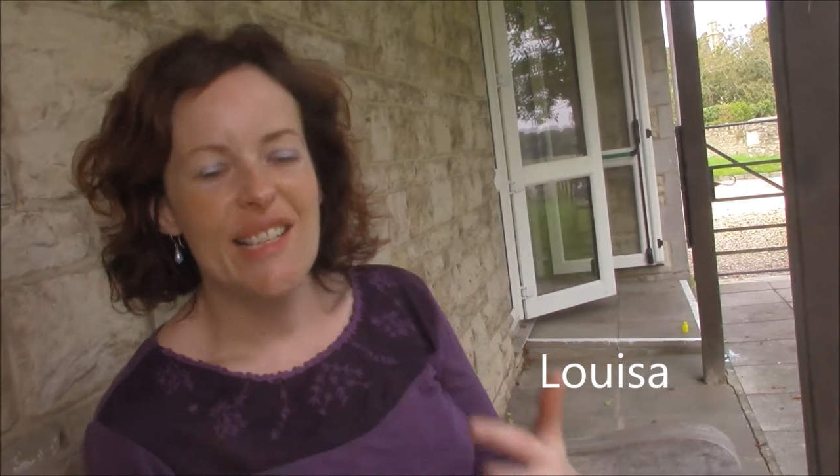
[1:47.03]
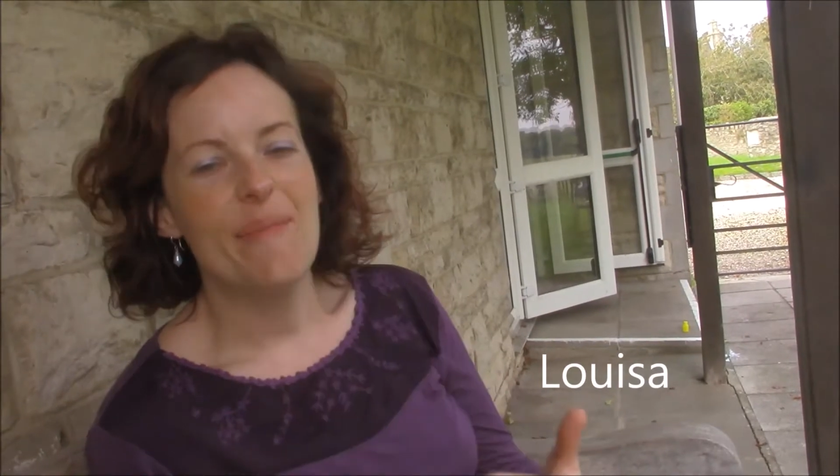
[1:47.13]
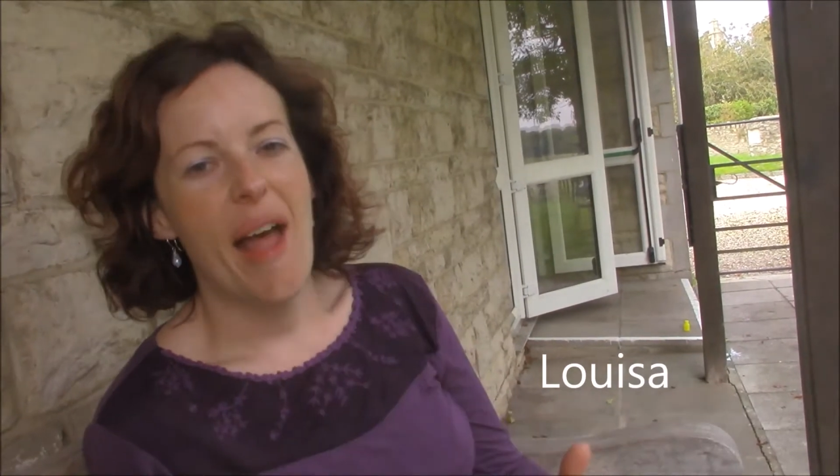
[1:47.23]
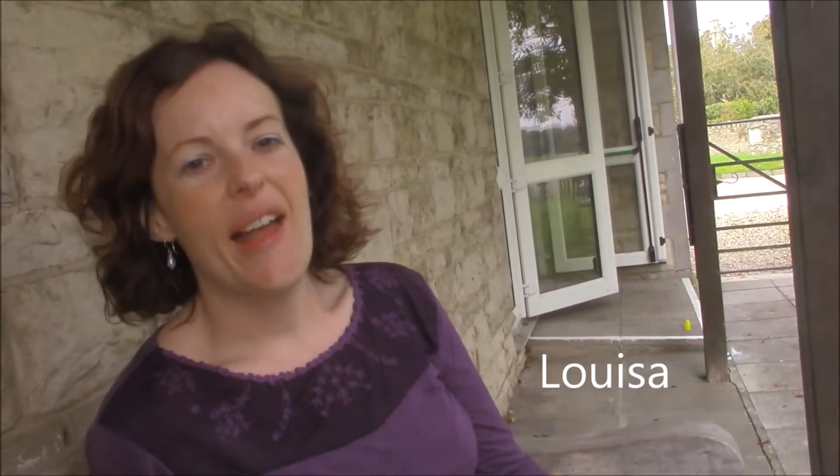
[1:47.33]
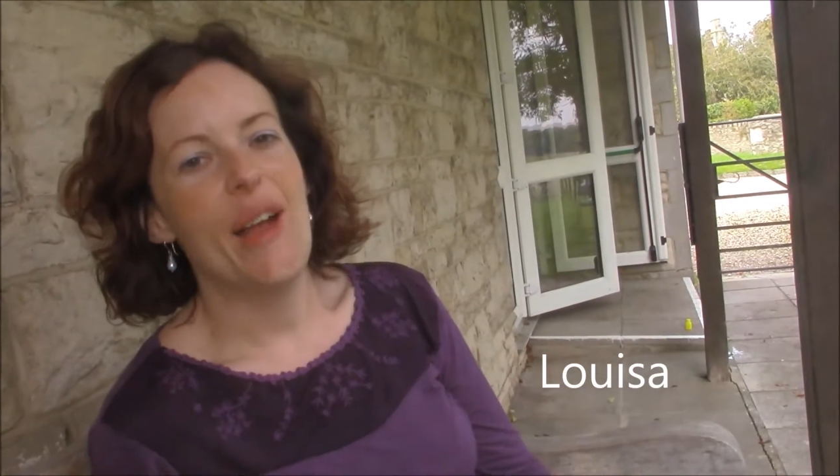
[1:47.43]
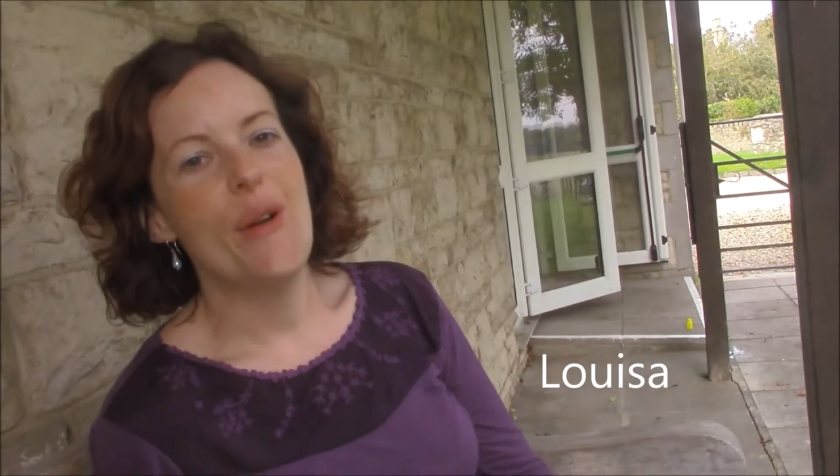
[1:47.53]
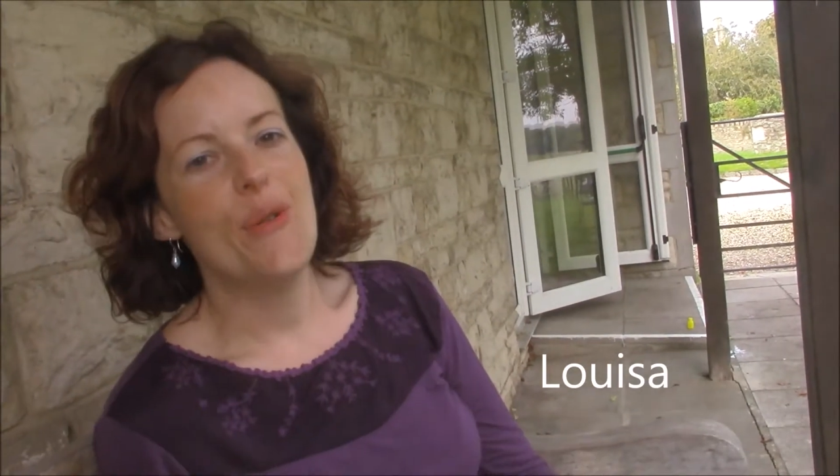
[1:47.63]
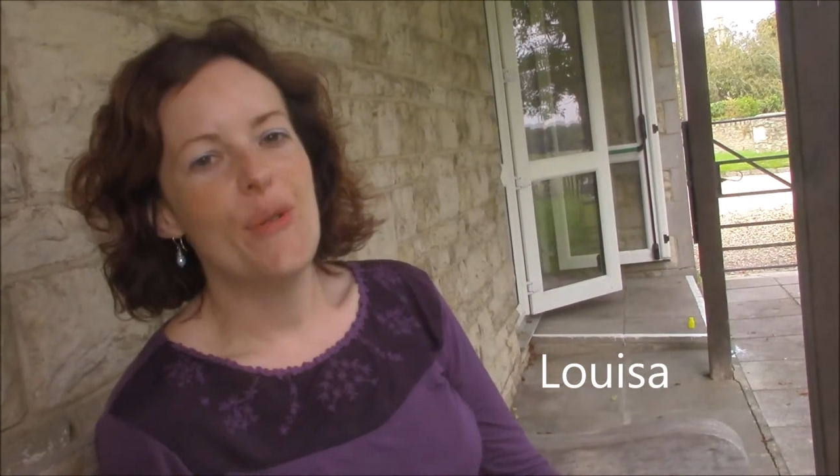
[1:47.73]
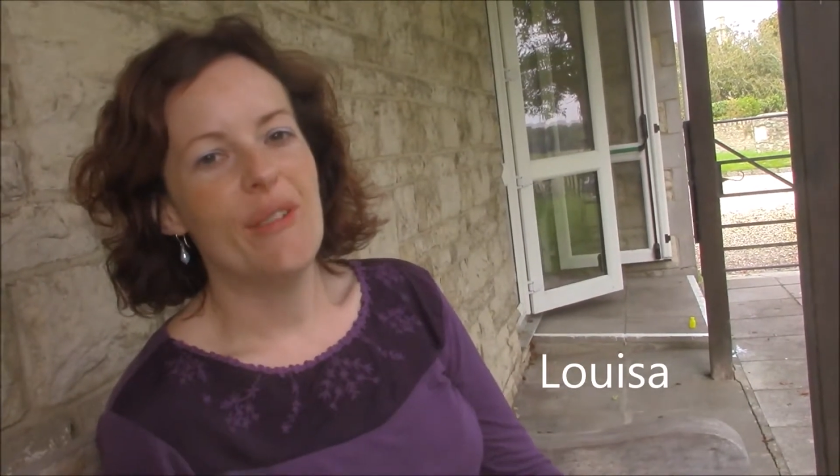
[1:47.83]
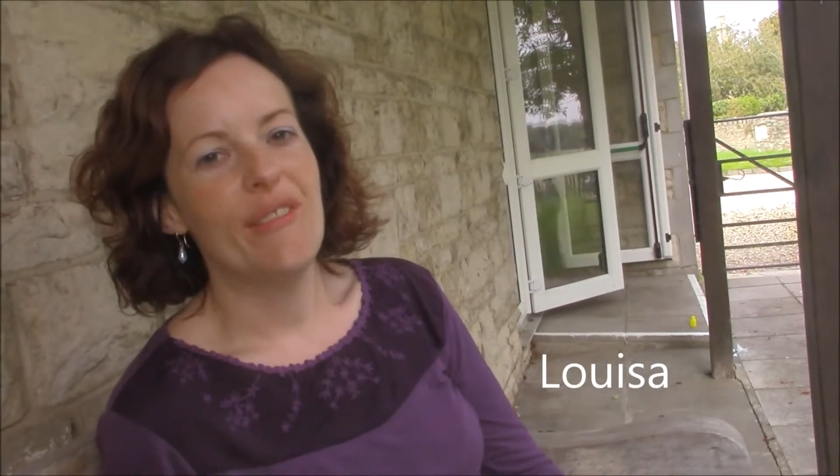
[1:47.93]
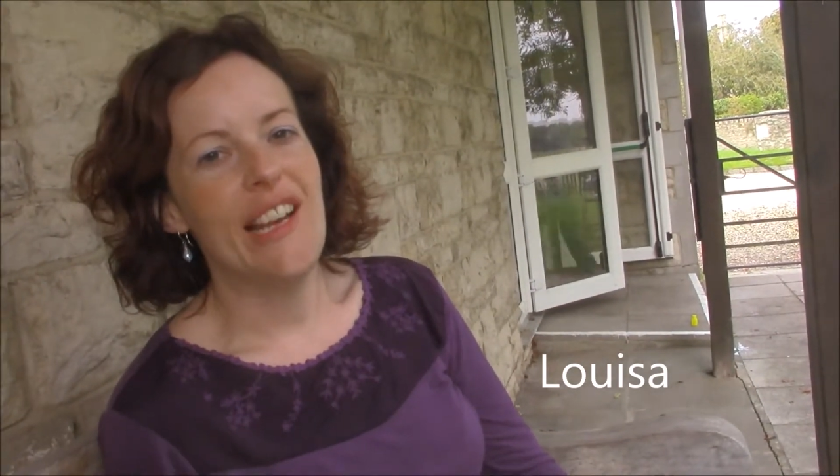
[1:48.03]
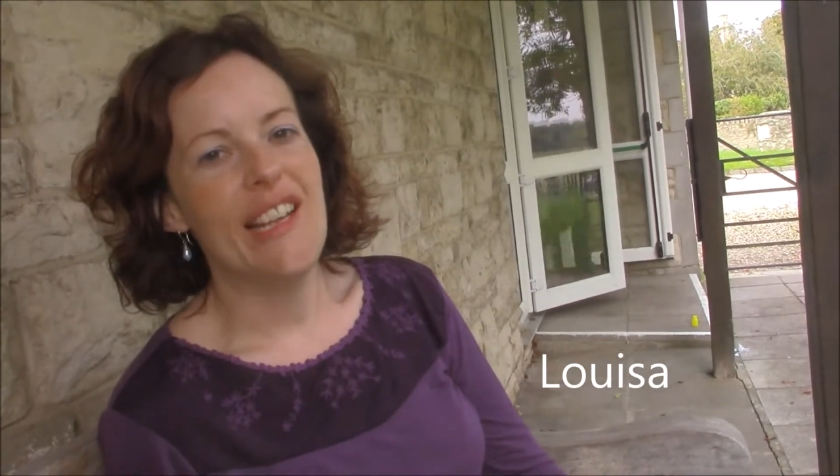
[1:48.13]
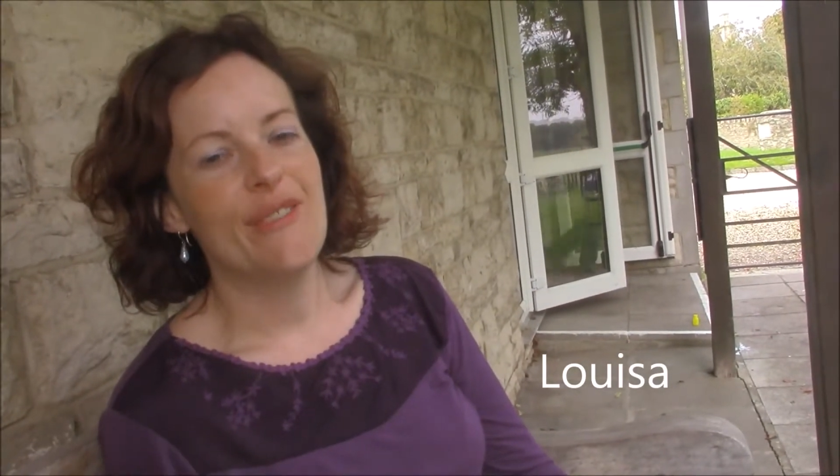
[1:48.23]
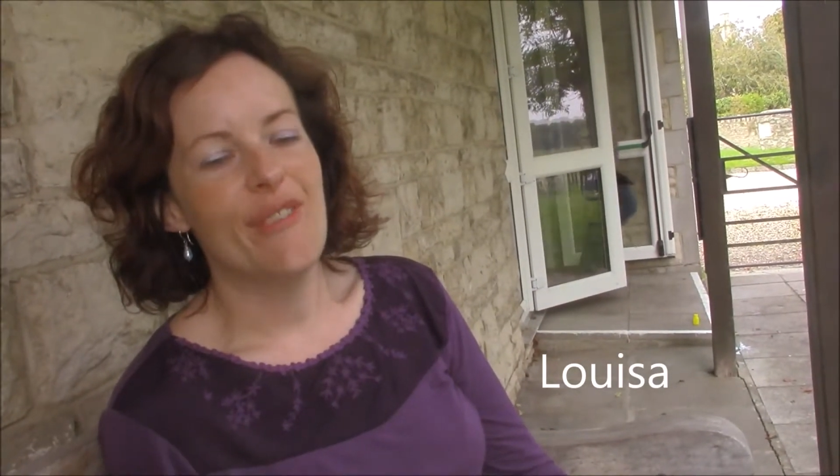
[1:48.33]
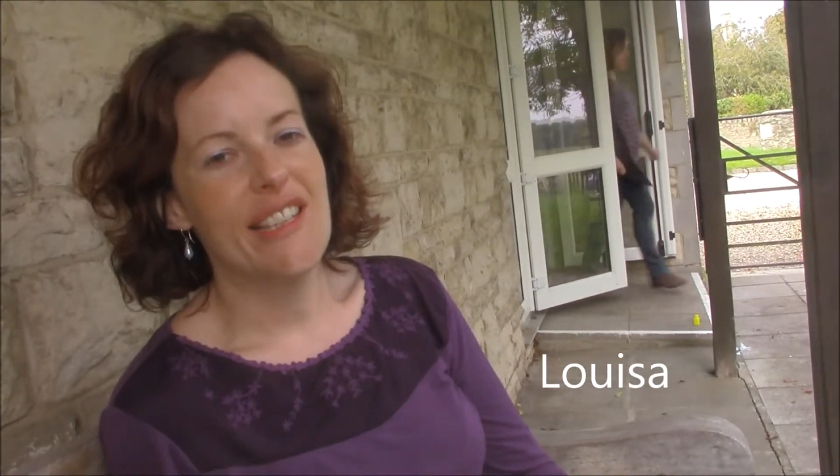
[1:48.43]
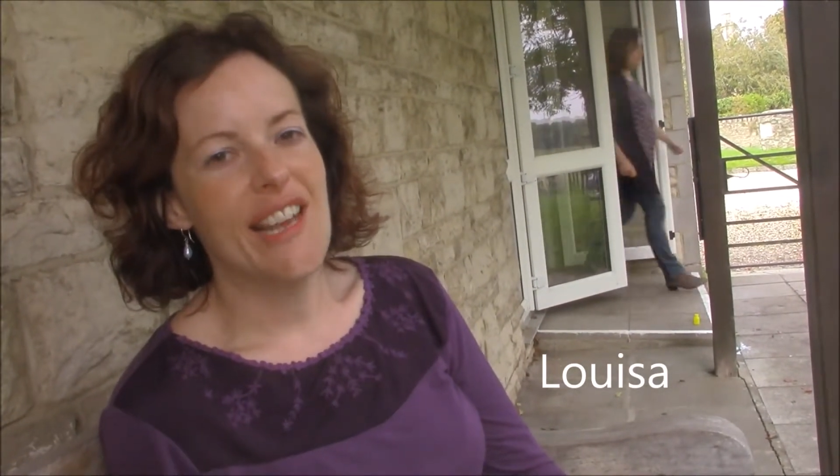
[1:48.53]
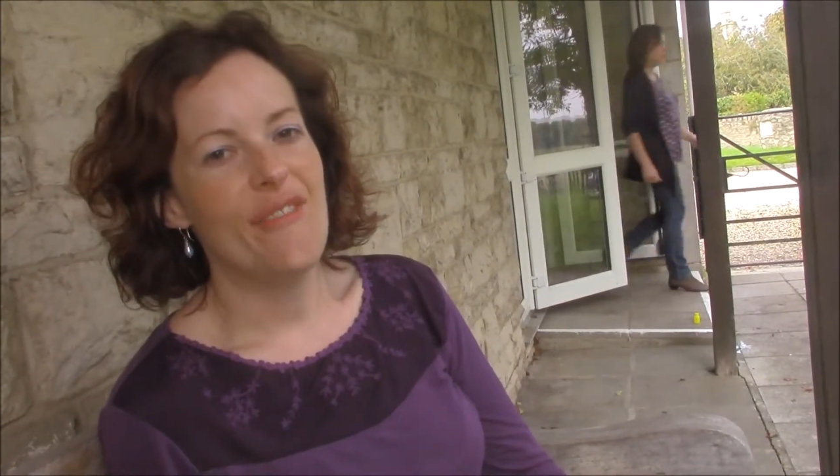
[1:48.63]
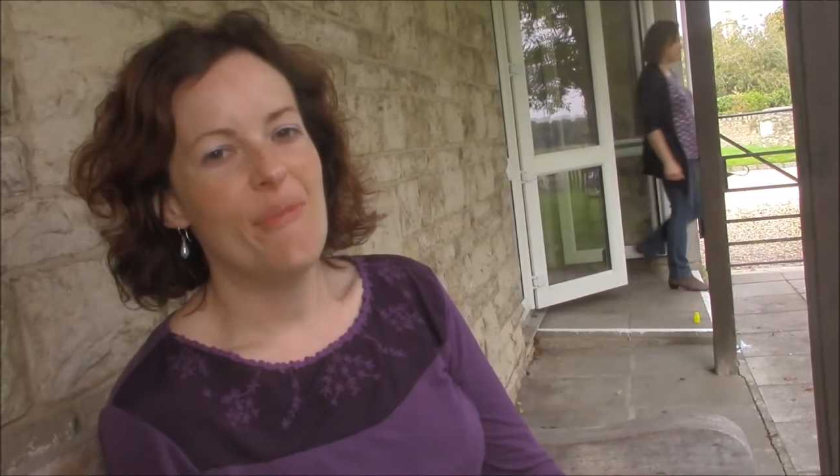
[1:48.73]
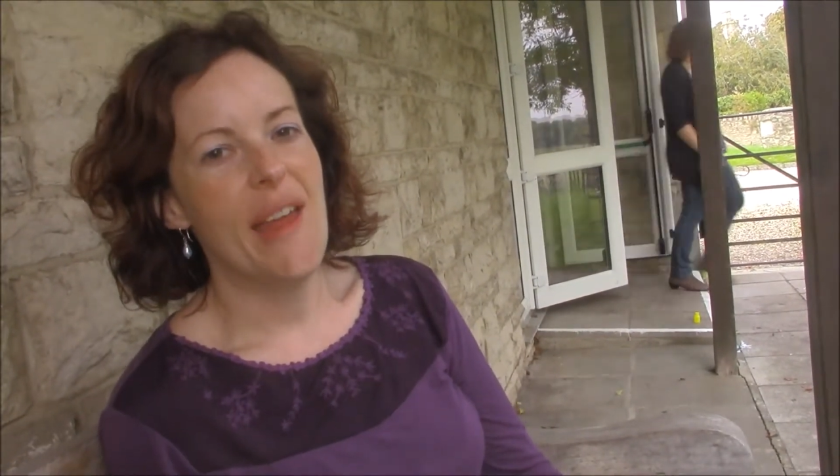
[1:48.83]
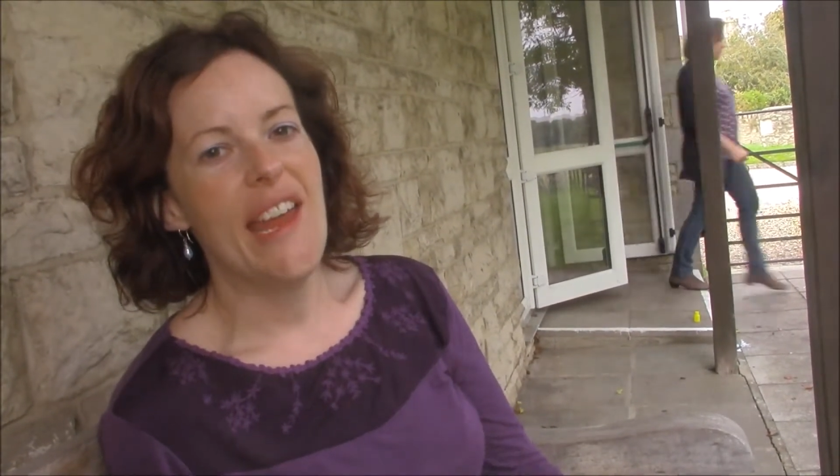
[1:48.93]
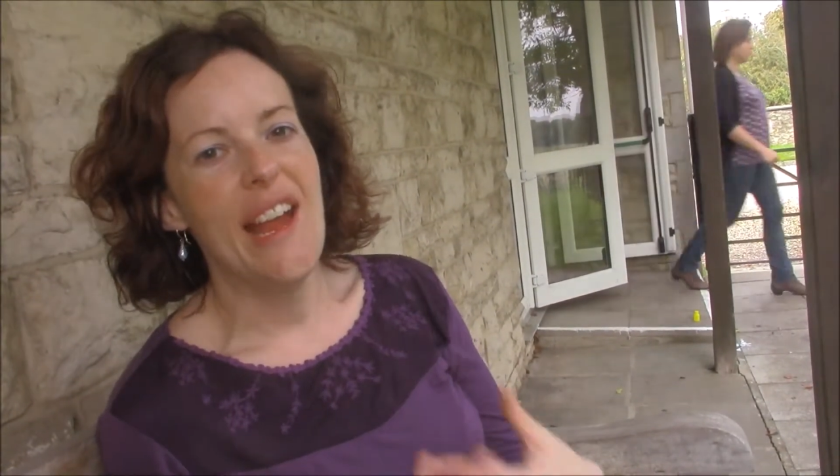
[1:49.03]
about Echo Hall that really resonate for me